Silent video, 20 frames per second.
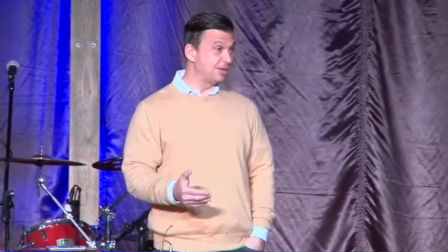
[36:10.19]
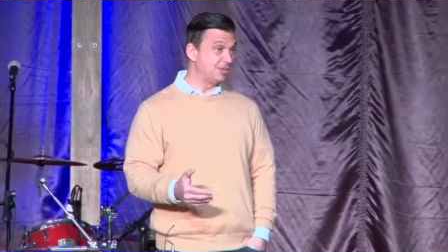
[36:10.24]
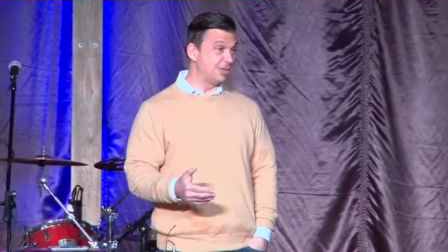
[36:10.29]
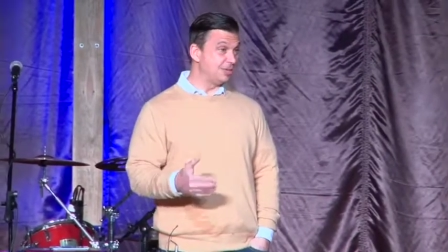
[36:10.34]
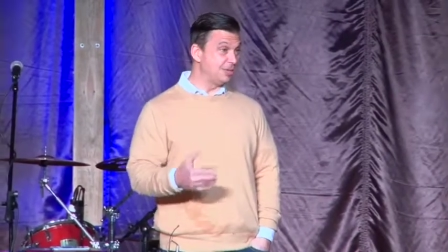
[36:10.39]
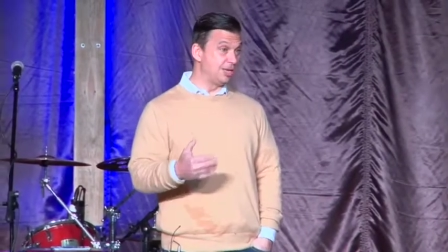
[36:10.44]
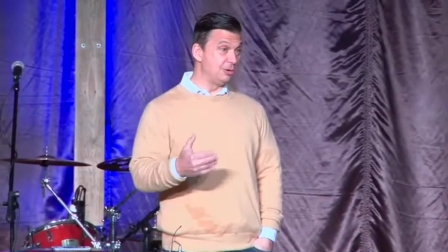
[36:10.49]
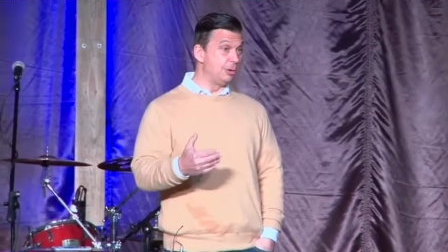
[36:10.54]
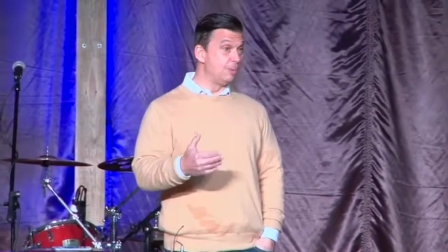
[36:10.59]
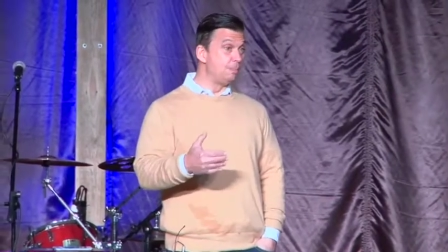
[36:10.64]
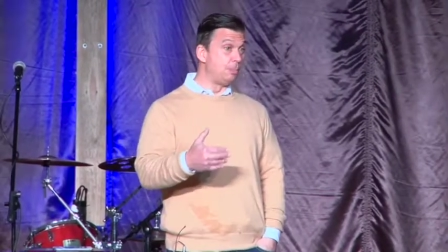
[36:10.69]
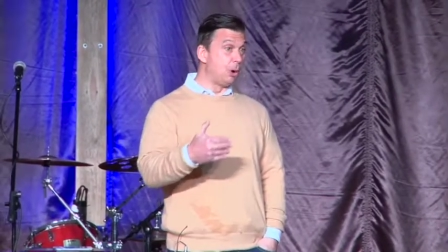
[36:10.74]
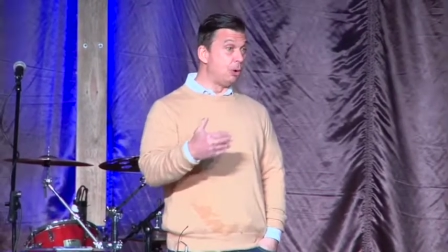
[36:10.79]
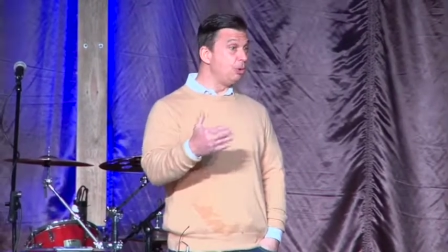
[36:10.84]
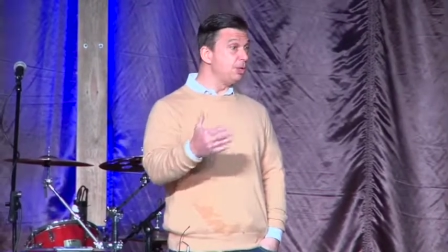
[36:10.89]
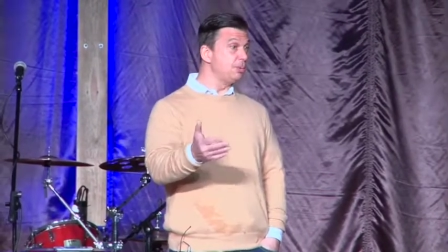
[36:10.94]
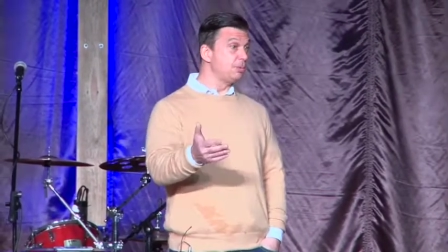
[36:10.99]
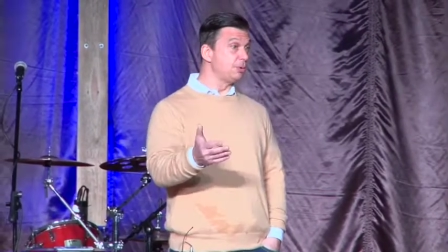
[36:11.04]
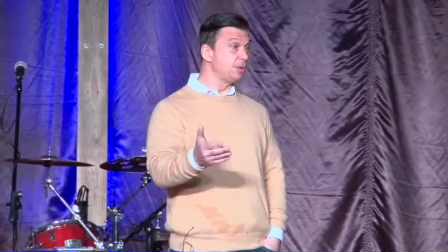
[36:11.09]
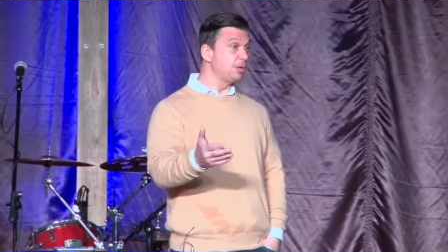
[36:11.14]
that they don't
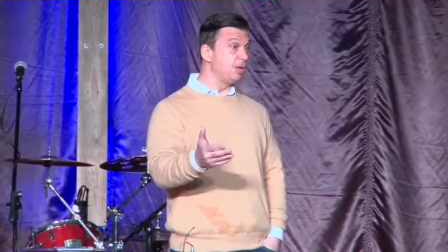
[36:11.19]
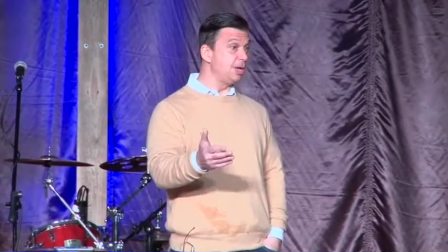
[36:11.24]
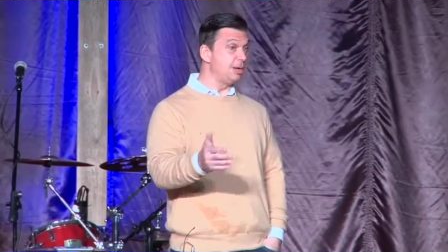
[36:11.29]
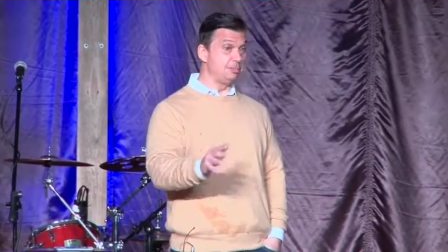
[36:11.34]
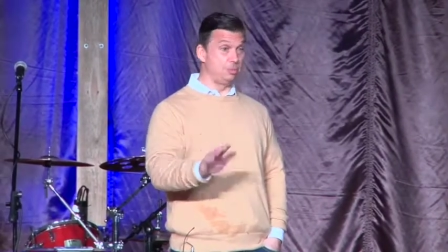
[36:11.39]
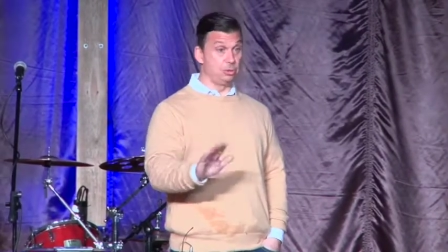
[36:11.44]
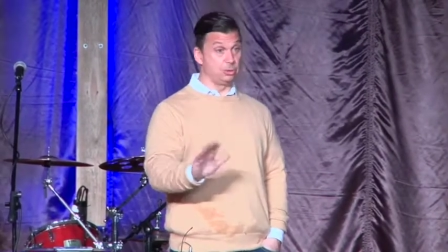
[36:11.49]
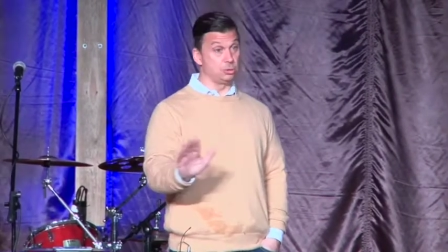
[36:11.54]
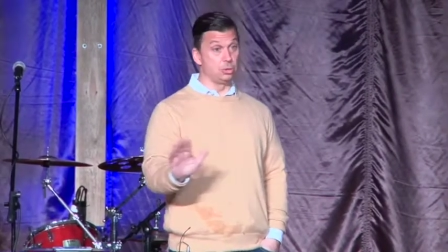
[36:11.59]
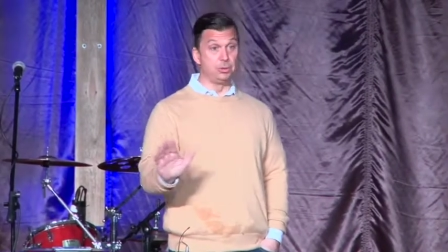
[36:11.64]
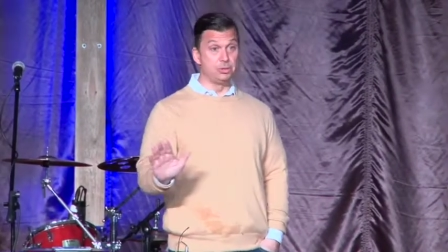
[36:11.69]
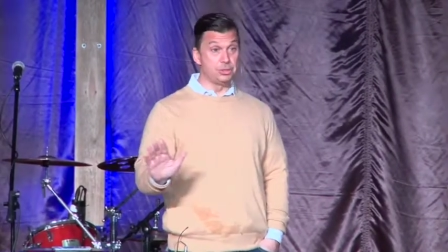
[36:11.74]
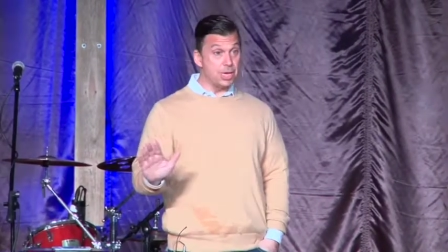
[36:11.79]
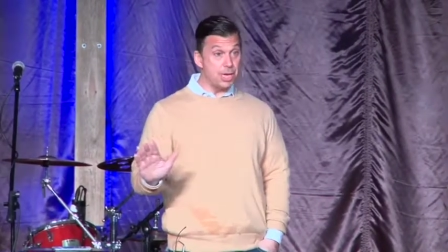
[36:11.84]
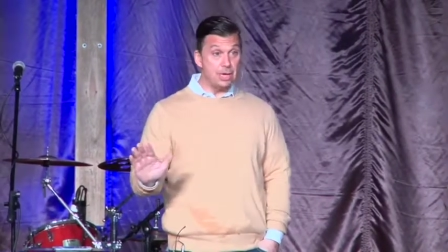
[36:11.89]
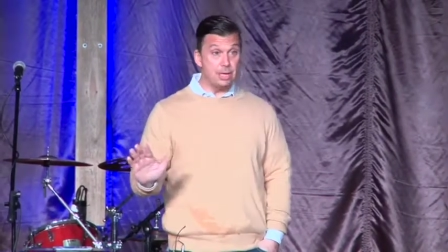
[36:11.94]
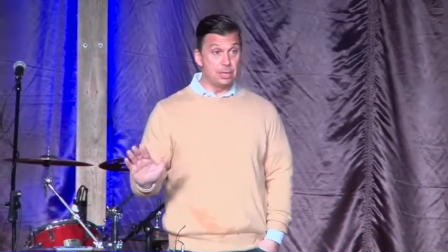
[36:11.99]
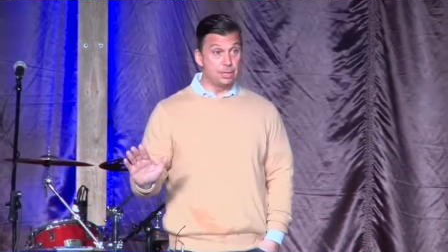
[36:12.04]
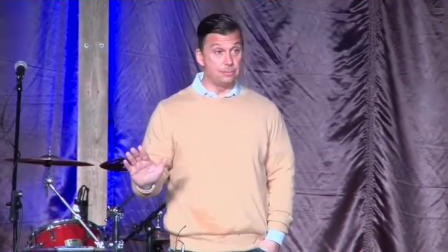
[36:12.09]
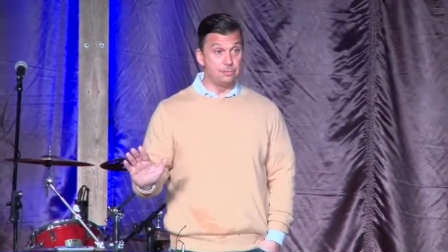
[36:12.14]
boldly proclaim, look, don't
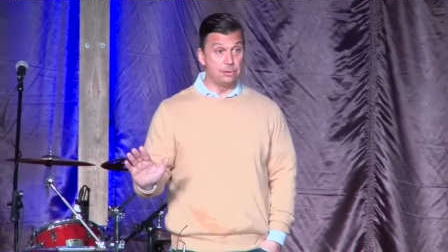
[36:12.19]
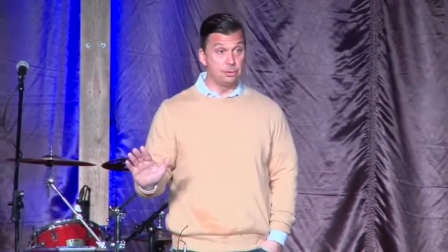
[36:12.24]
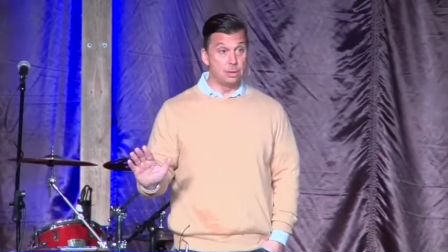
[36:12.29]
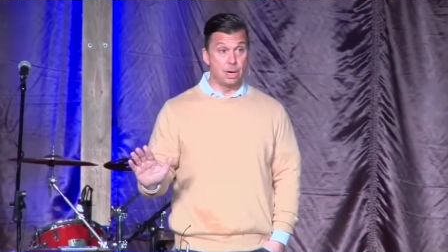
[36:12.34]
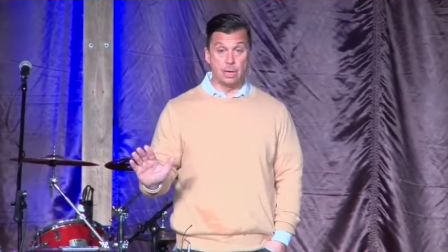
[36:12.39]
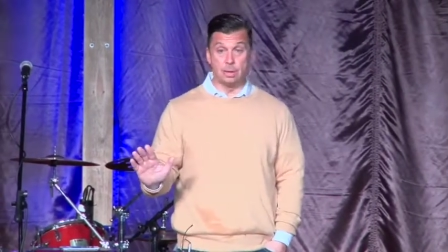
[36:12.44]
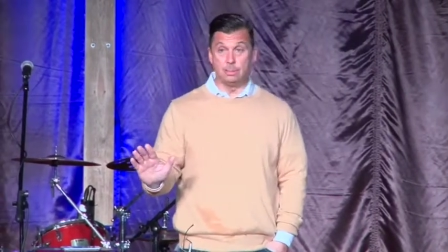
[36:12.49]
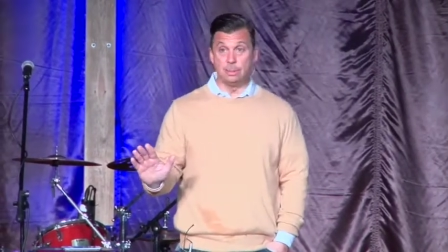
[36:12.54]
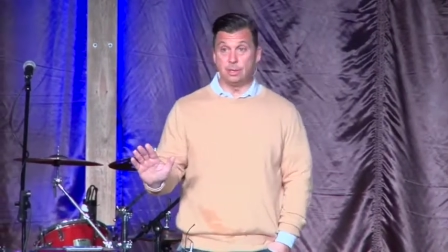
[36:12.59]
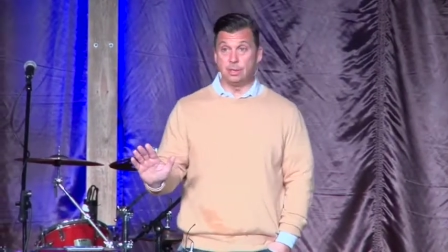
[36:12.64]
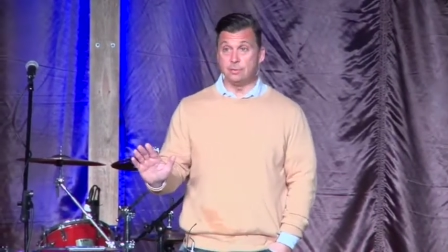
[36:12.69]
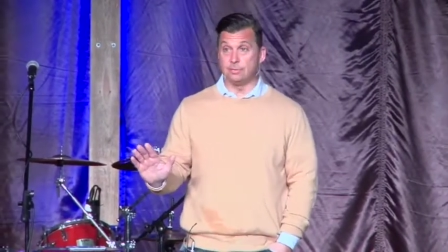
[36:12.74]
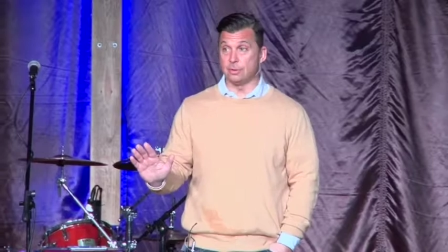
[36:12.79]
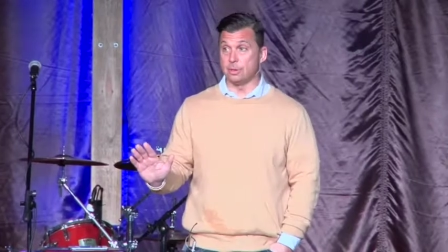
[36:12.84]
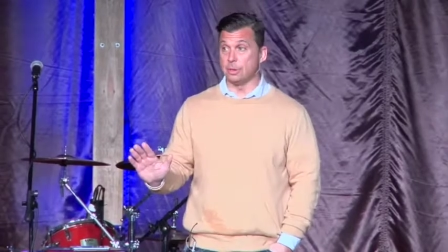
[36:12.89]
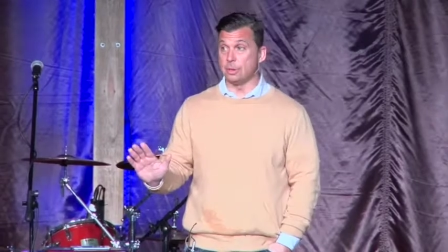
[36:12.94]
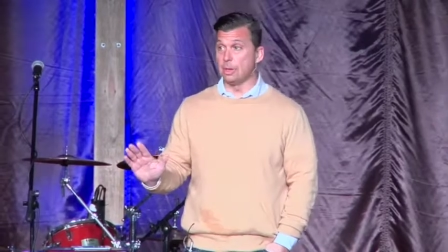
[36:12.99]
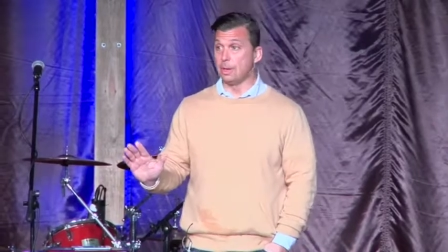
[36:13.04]
take it if you're not a believer.